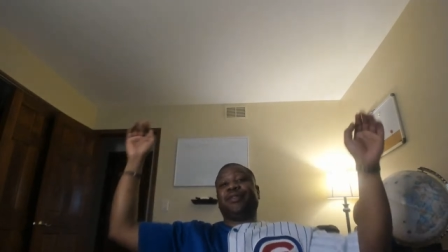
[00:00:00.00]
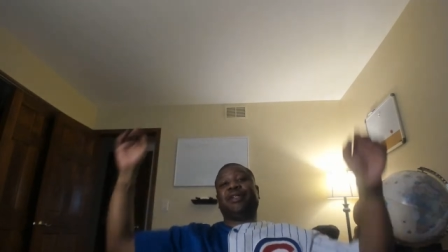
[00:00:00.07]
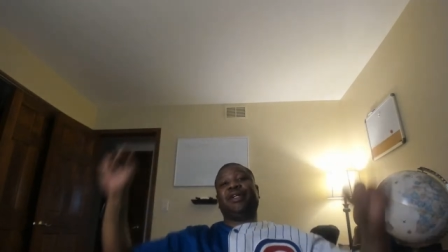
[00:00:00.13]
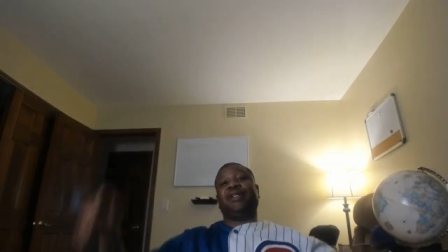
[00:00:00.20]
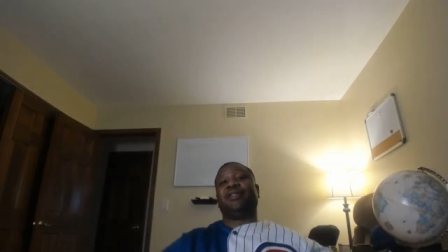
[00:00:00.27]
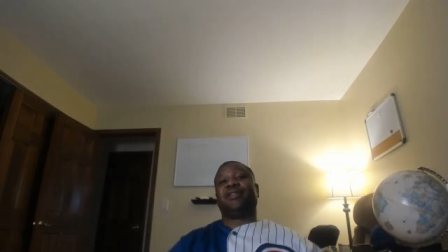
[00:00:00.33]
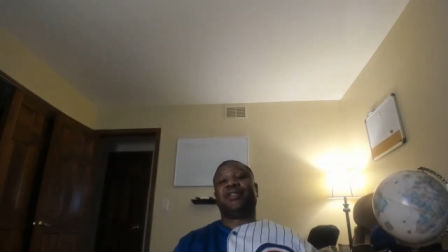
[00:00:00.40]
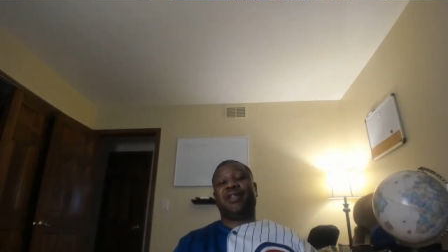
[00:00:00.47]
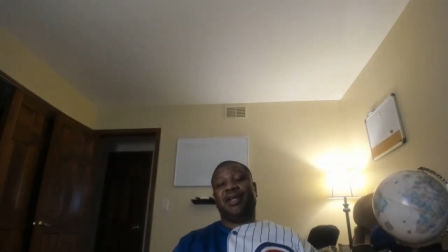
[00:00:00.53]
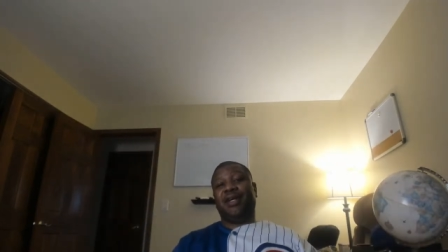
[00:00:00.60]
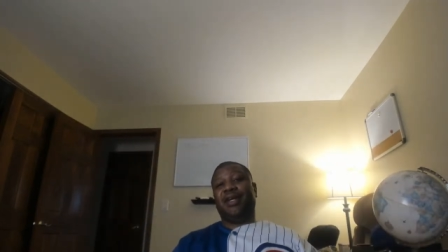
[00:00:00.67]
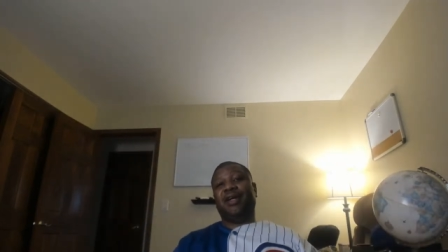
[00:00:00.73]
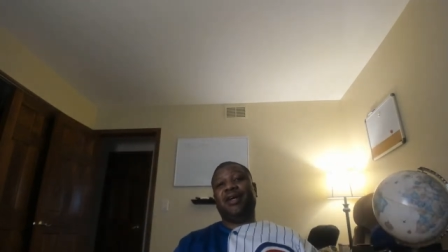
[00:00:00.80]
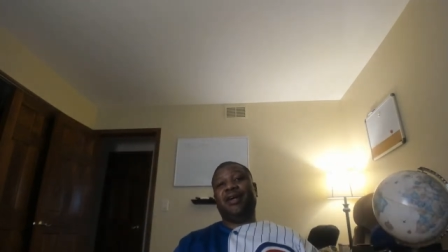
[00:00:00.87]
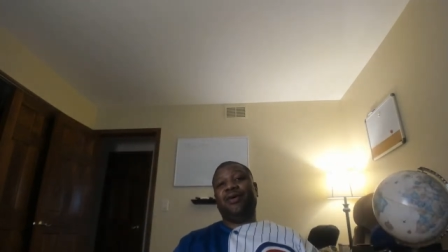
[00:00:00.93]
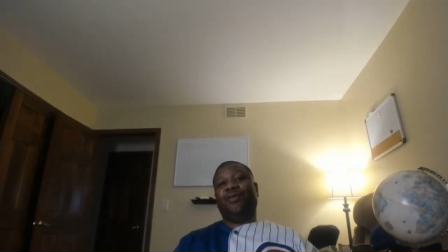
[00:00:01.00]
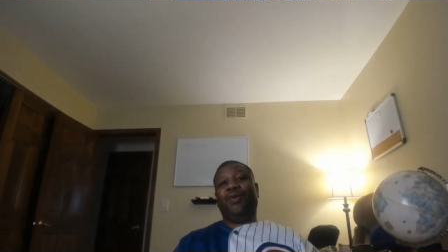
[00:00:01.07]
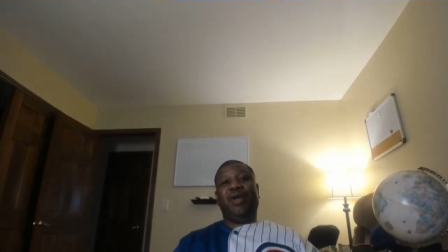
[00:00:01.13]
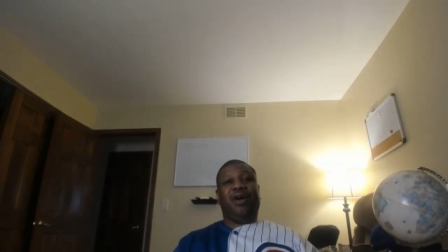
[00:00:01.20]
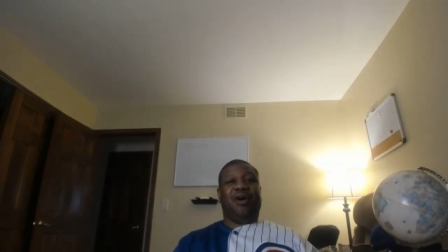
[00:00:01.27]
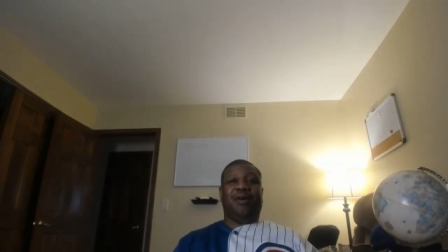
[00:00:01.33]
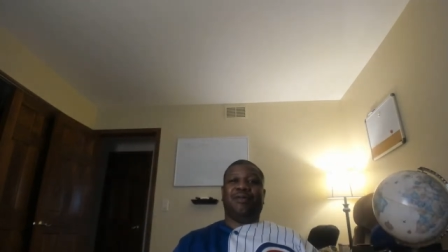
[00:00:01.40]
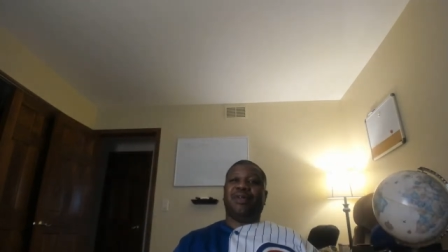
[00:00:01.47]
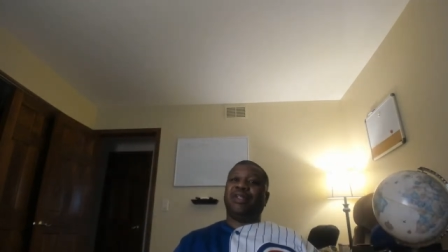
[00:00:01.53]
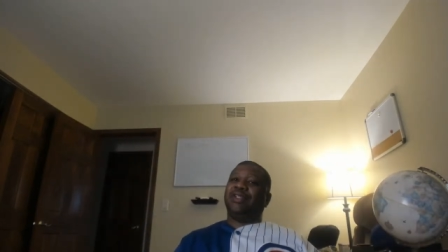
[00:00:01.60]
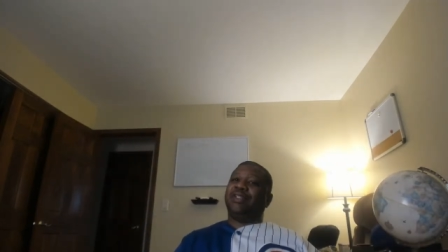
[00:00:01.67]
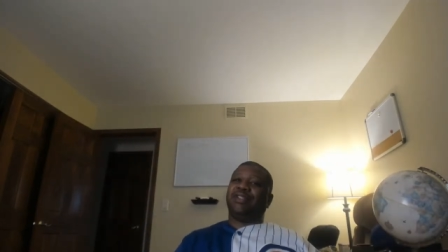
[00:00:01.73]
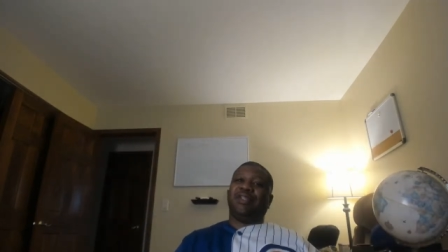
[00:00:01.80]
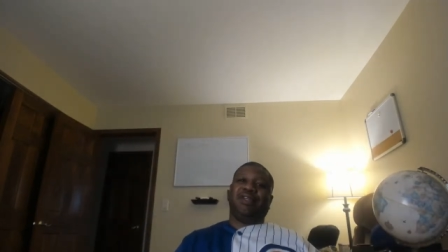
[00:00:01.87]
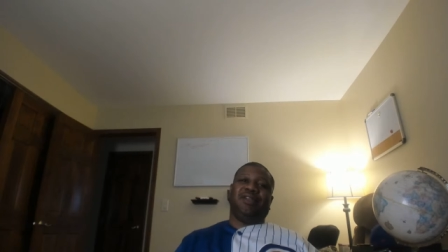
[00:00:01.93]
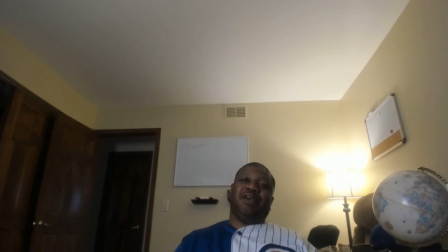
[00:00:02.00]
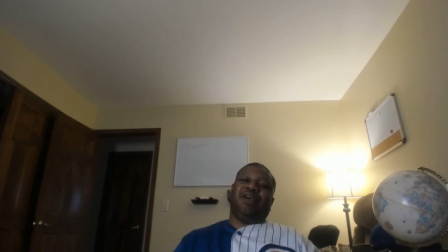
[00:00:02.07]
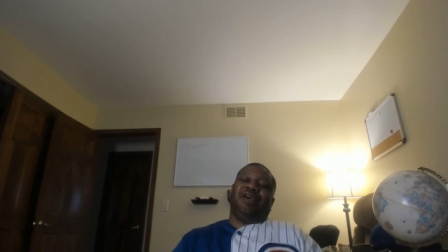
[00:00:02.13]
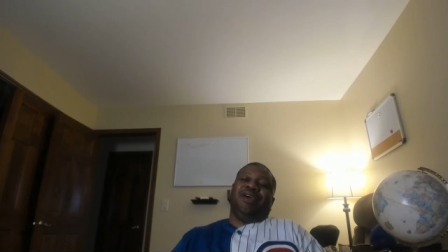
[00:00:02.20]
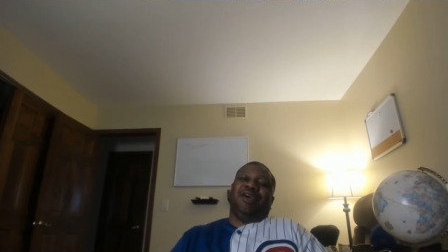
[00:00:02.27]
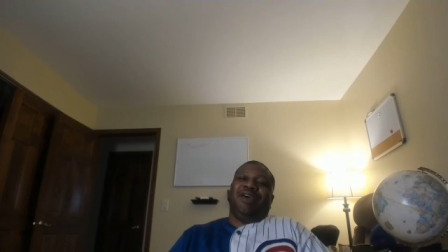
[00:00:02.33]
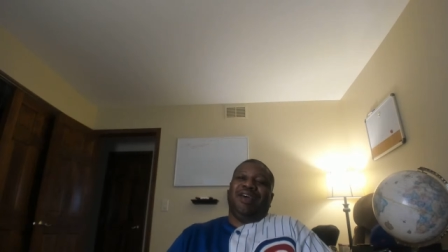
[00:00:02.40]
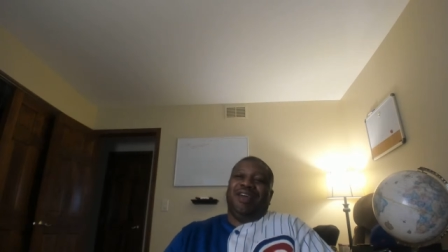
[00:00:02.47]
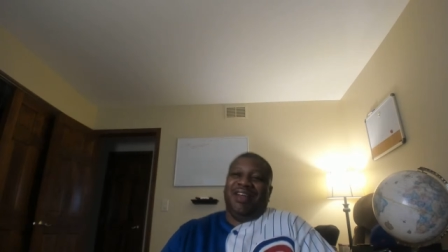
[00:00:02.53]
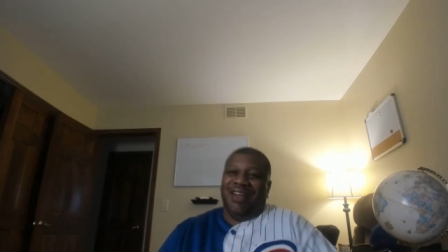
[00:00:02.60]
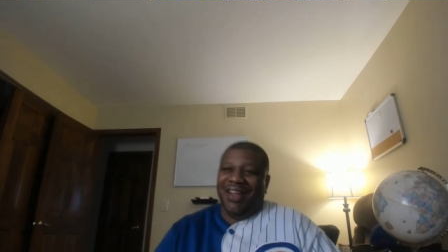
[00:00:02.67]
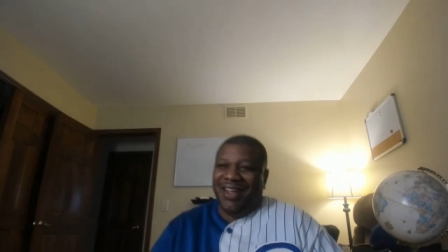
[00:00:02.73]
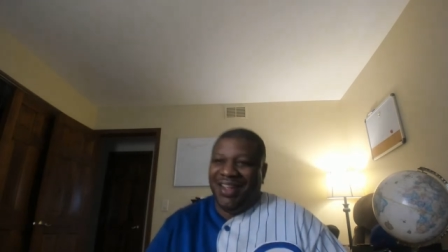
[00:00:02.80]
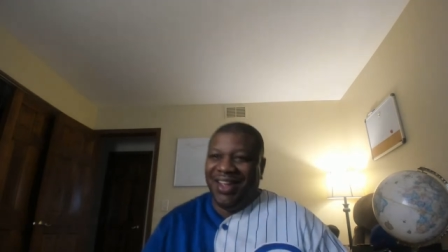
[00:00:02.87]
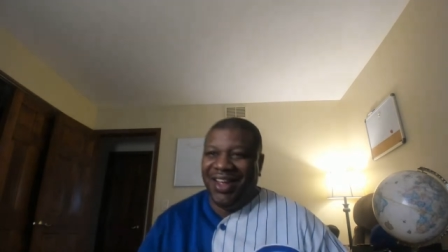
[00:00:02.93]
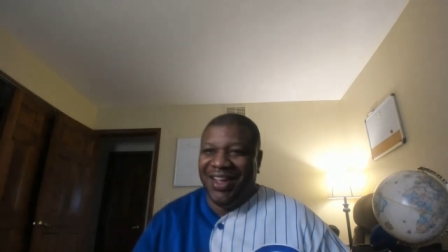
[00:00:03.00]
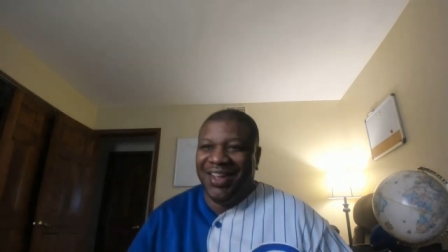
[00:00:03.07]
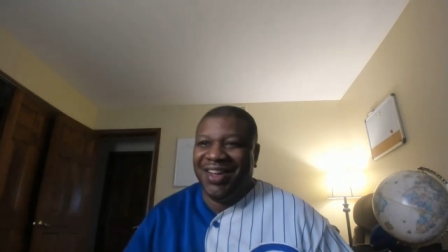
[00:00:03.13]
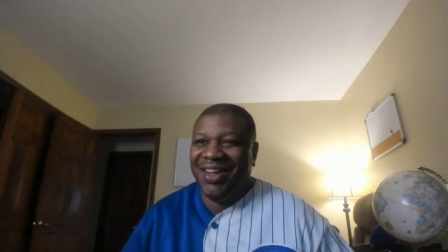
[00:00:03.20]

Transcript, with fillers: because we already see the